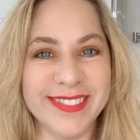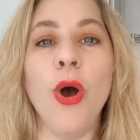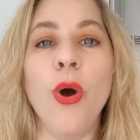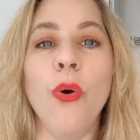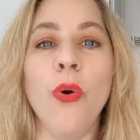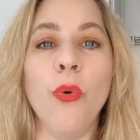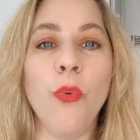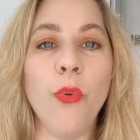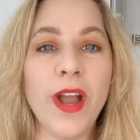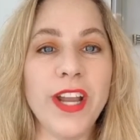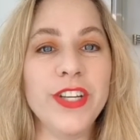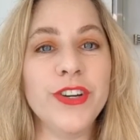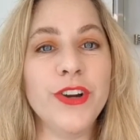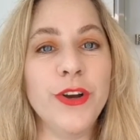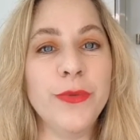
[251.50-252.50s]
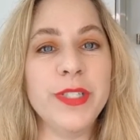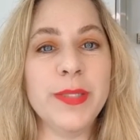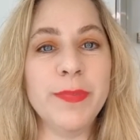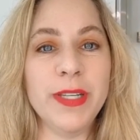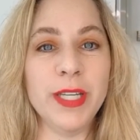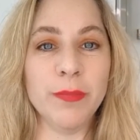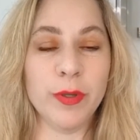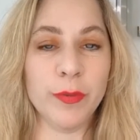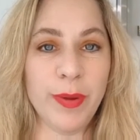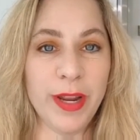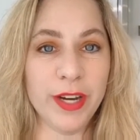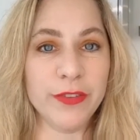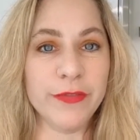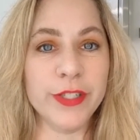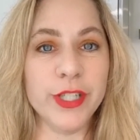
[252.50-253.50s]
When your home is being prepared
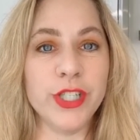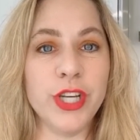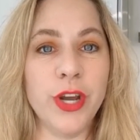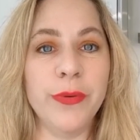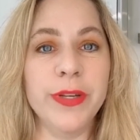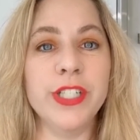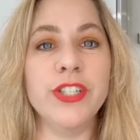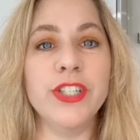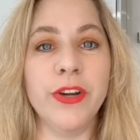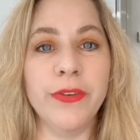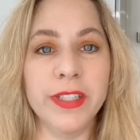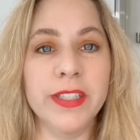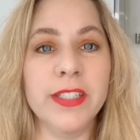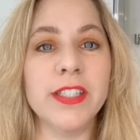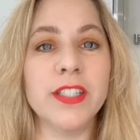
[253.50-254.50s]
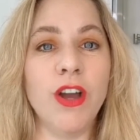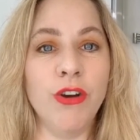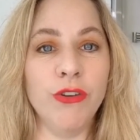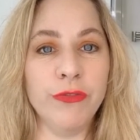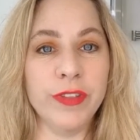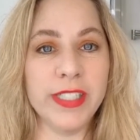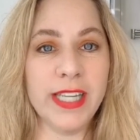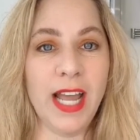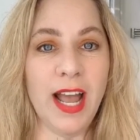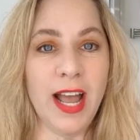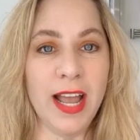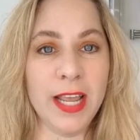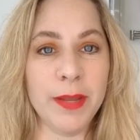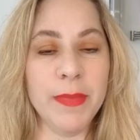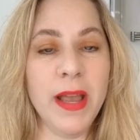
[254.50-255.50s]
for a showing during this COVID
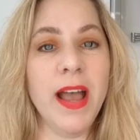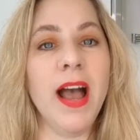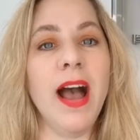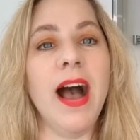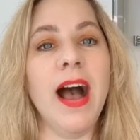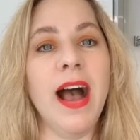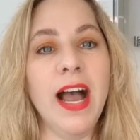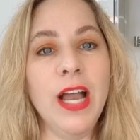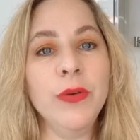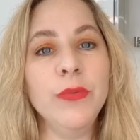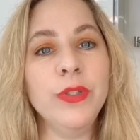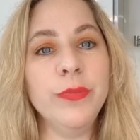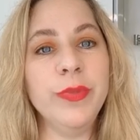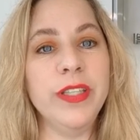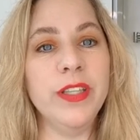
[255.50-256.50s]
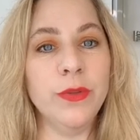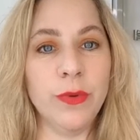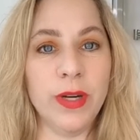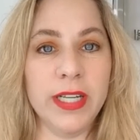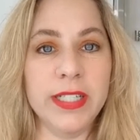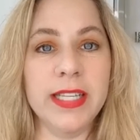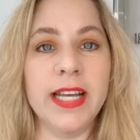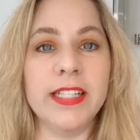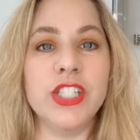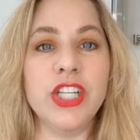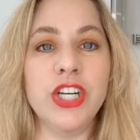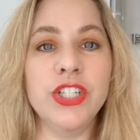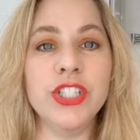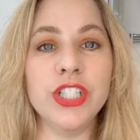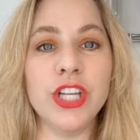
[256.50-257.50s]
time, I will be the one that
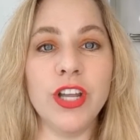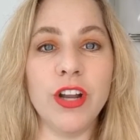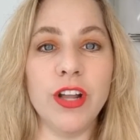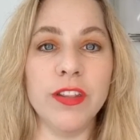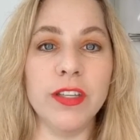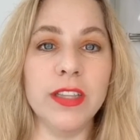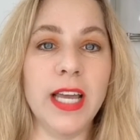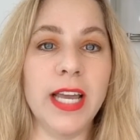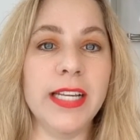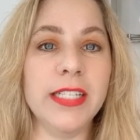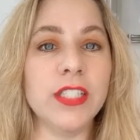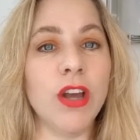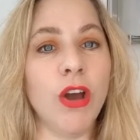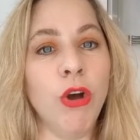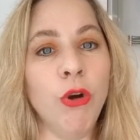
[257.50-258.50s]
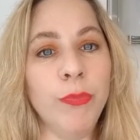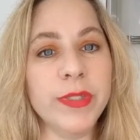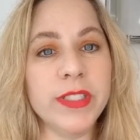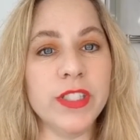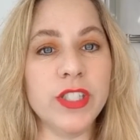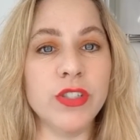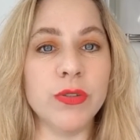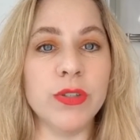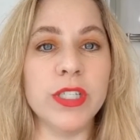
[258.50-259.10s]
turns on all the lights, opens doors.